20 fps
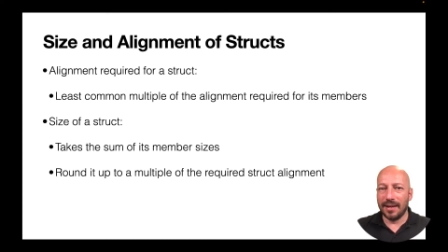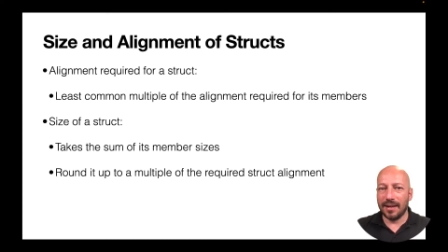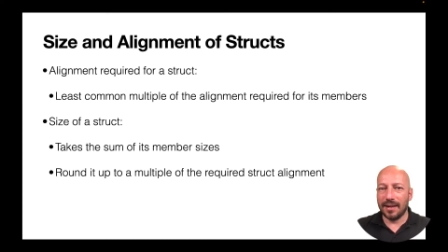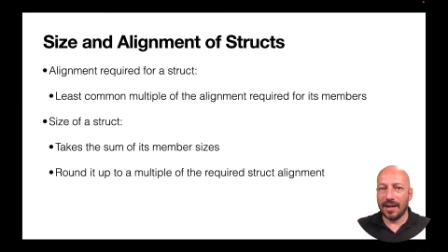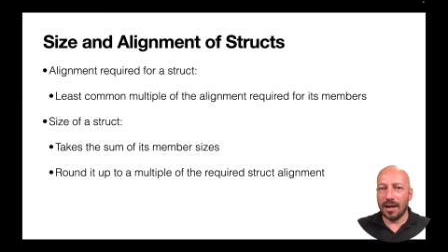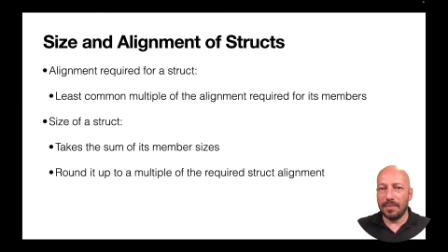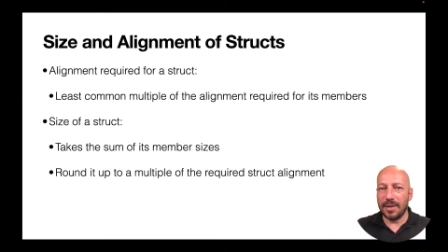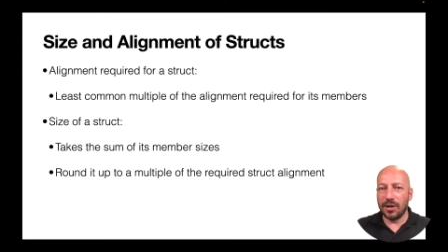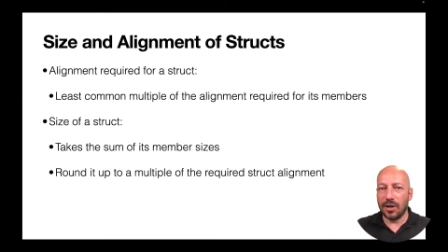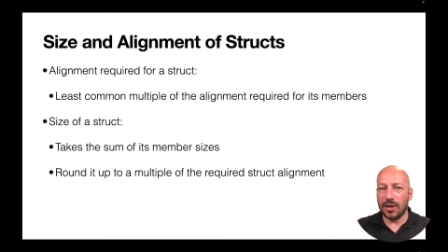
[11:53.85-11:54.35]
Now,
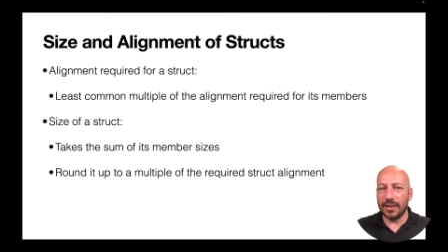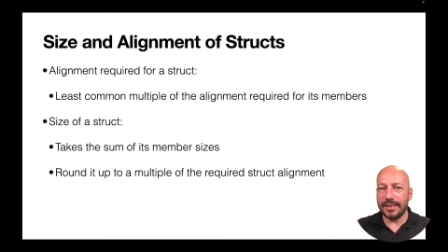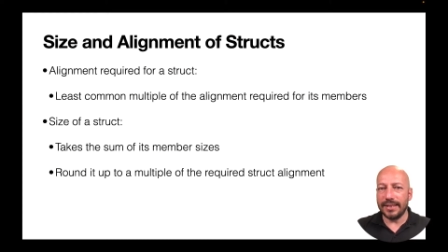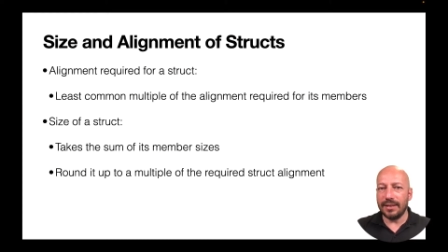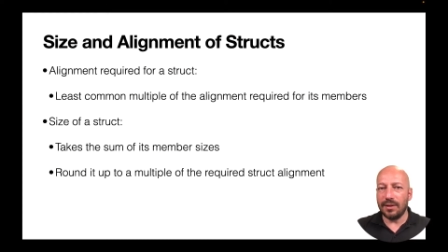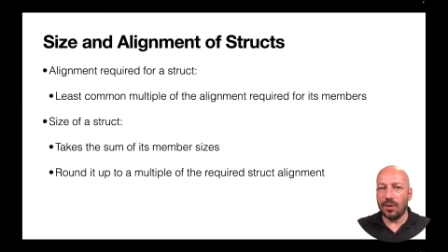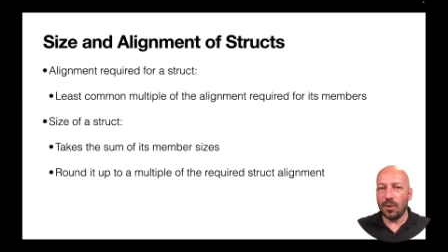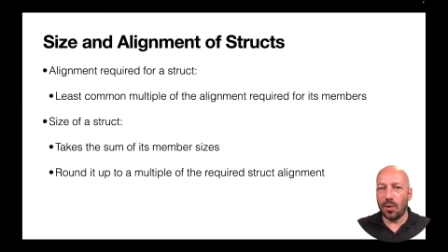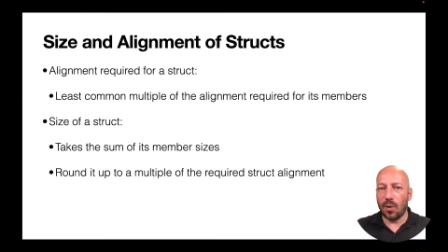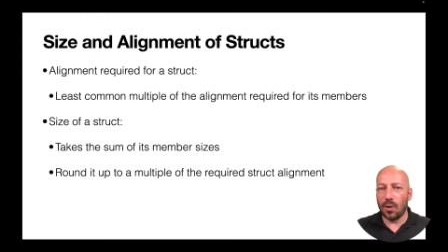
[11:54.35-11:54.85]
because
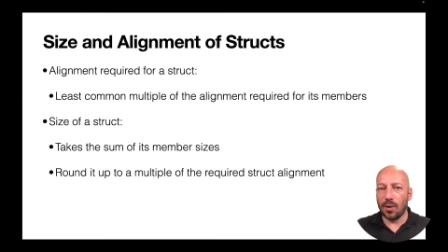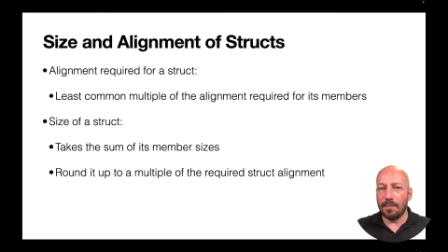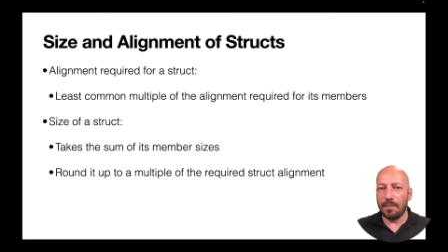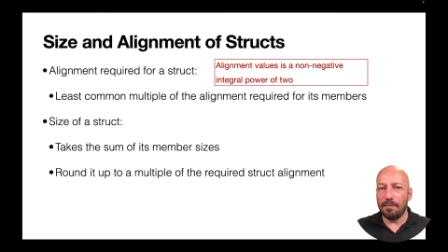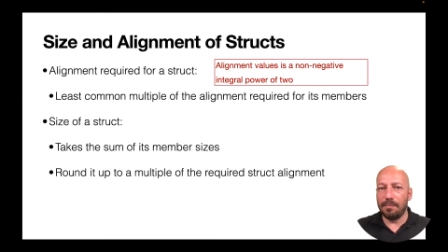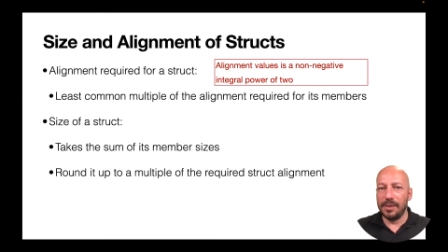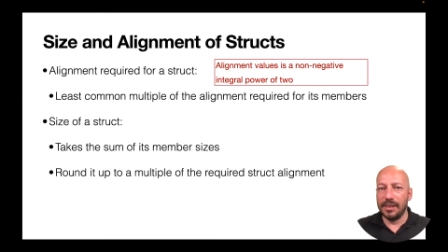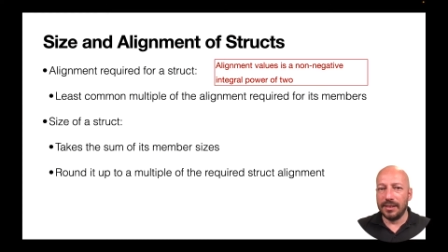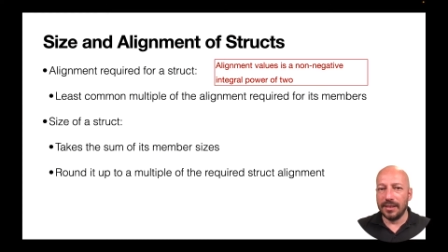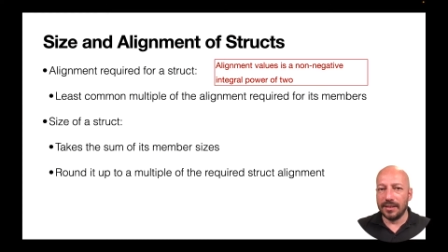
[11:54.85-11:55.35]
all
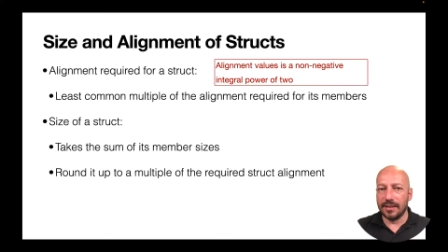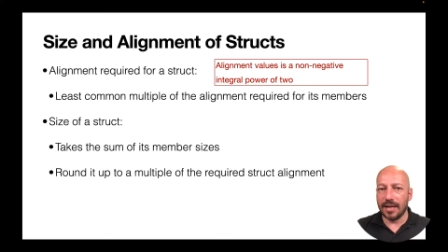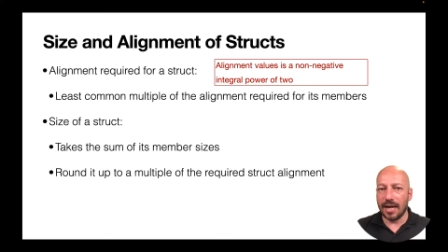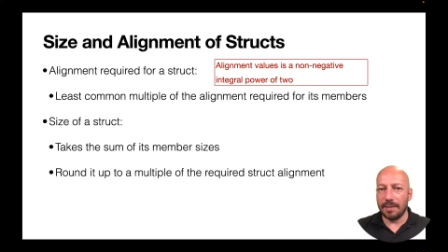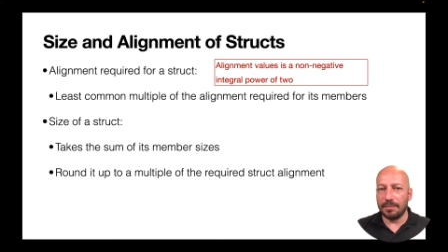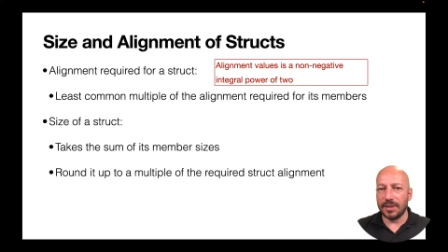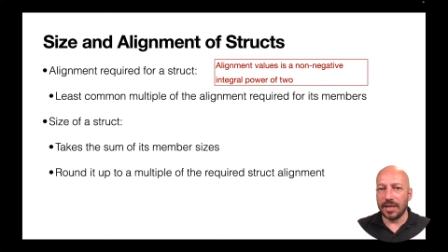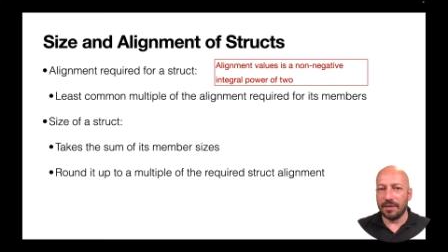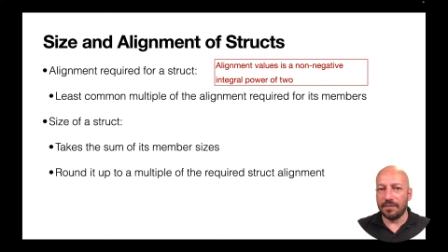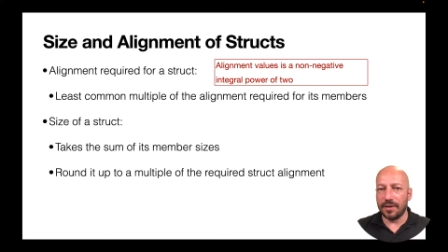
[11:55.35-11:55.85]
built-in
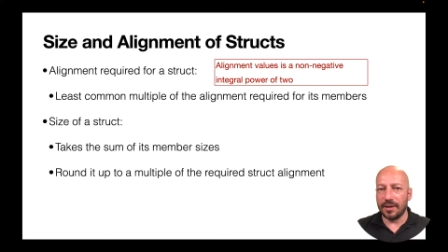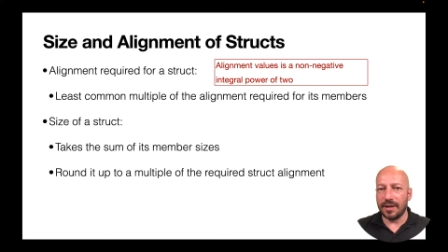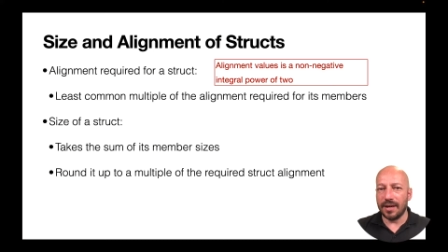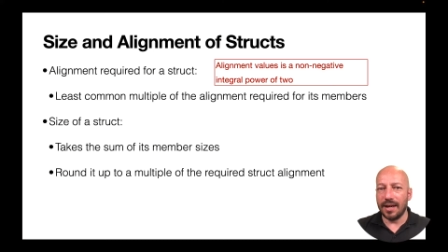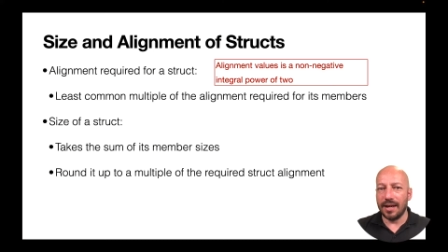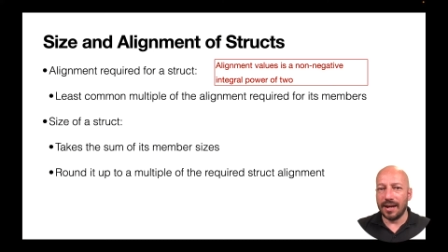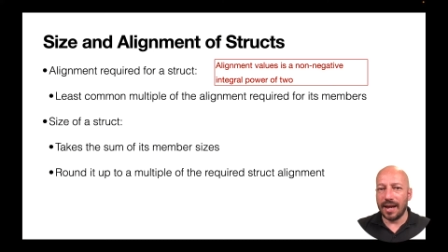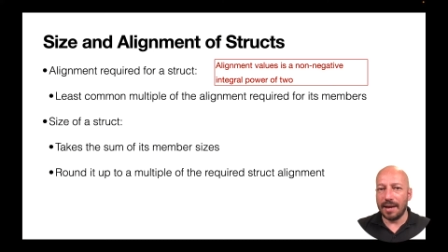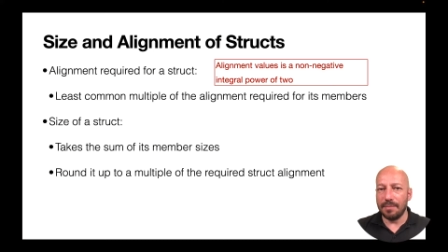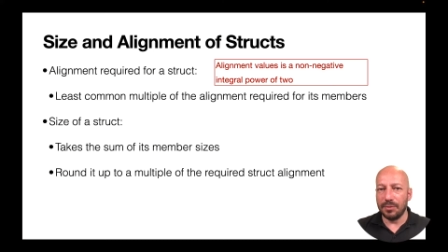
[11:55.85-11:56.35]
types have an
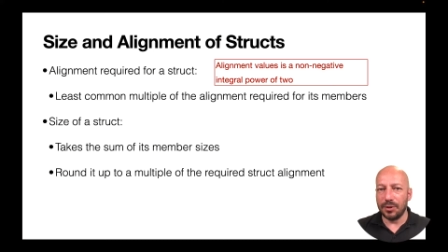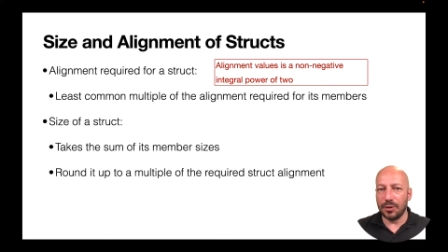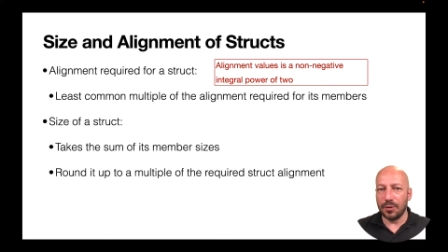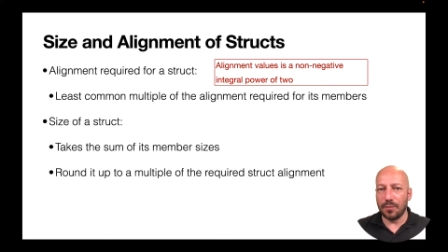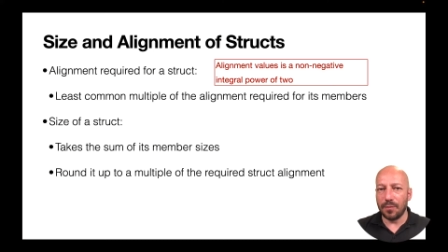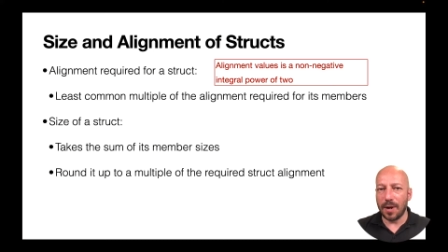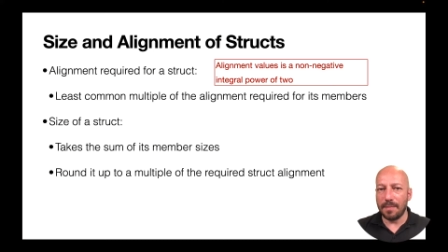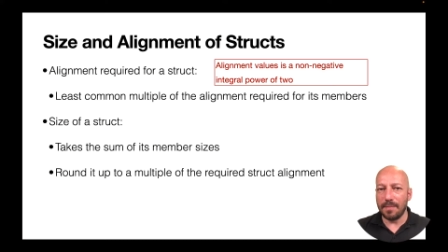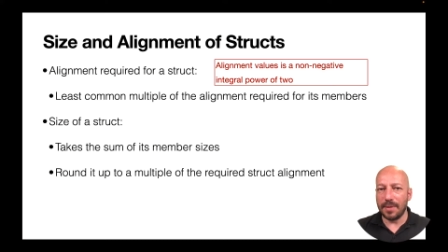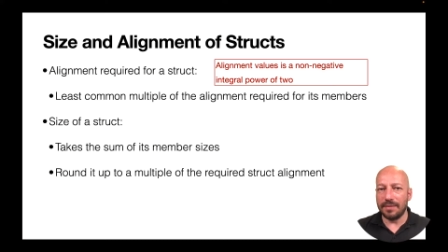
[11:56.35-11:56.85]
alignment
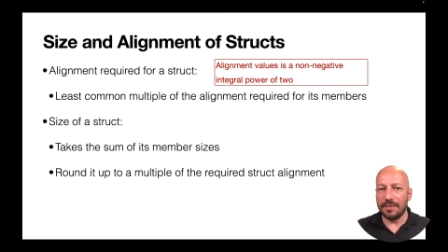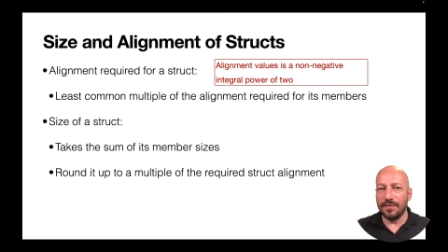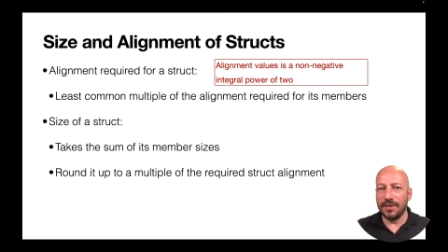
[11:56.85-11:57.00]
requirement,